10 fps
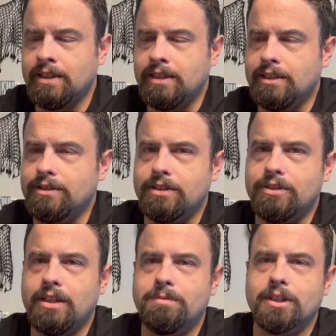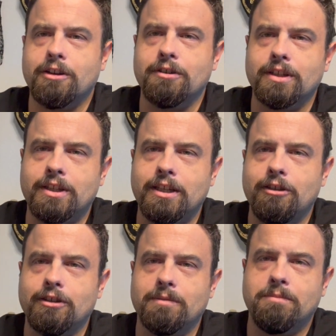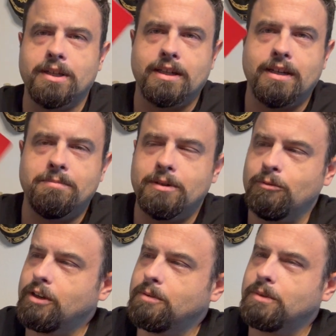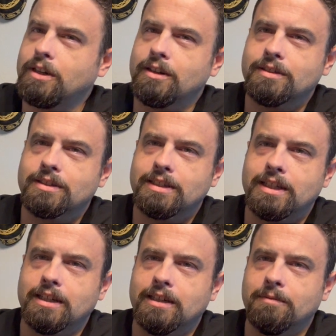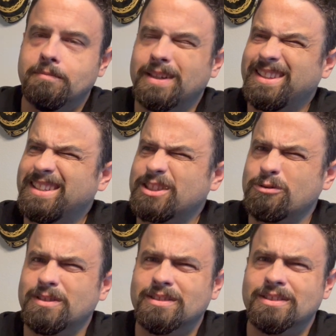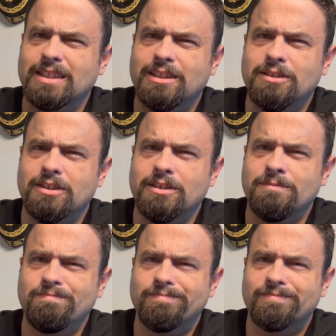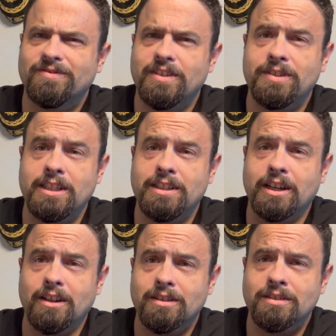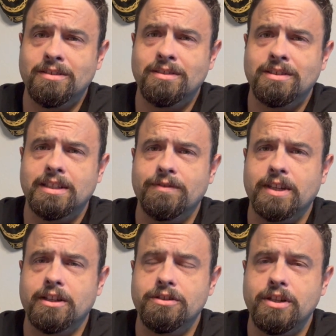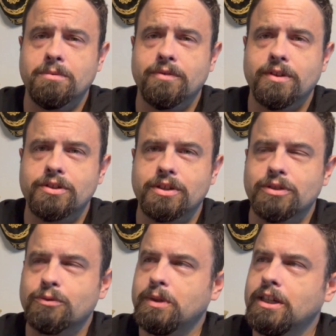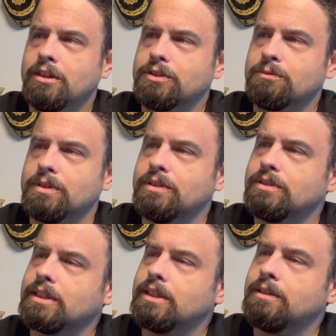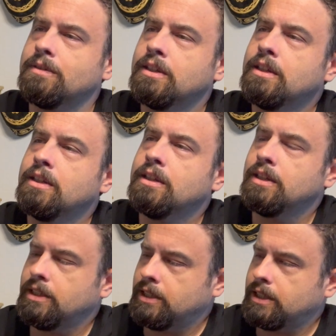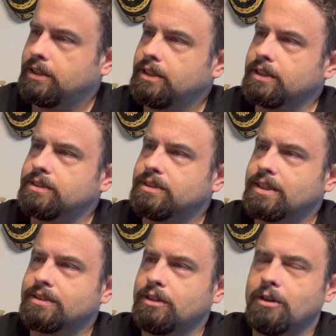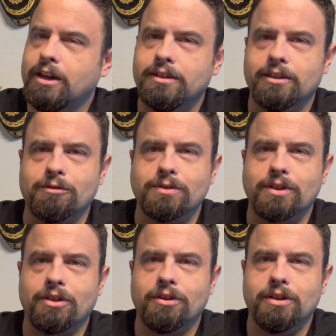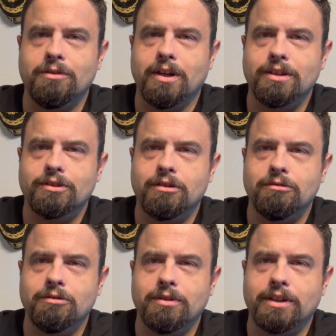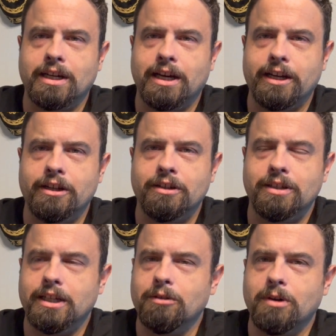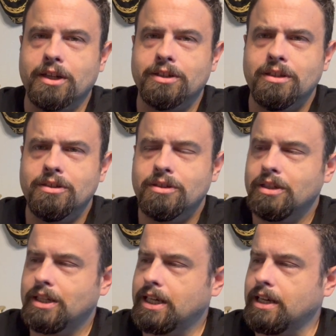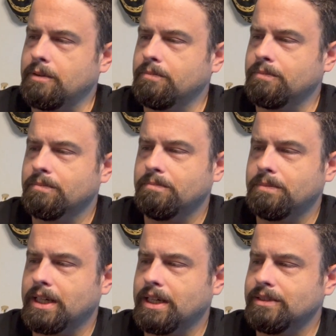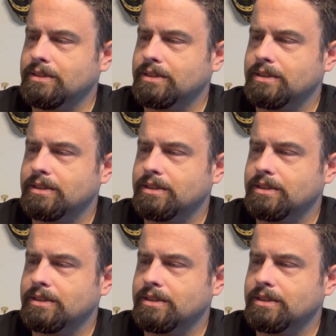this is a cheap soldering kit you can pick up at Walmart. I think this one's under $15. They've got a cheaper version as well. This one's I think a 60 watt and the other one's a 30 watt, so I went with a higher wattage, but